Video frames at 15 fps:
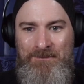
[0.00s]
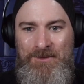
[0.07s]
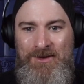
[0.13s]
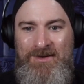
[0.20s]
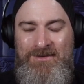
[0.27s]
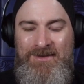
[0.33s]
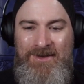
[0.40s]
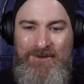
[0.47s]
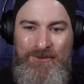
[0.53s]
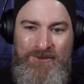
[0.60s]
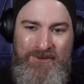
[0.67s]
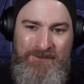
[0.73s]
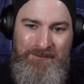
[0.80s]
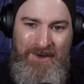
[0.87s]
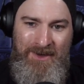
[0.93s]
You can see it
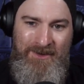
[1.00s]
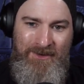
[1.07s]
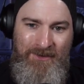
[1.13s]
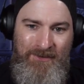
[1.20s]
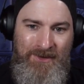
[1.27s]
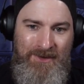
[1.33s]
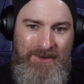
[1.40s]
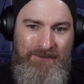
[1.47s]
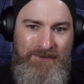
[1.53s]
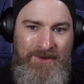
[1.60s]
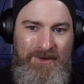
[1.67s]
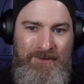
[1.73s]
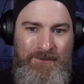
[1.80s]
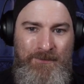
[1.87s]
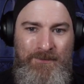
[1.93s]
uses mana on the left
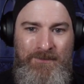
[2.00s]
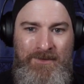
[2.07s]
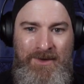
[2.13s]
there,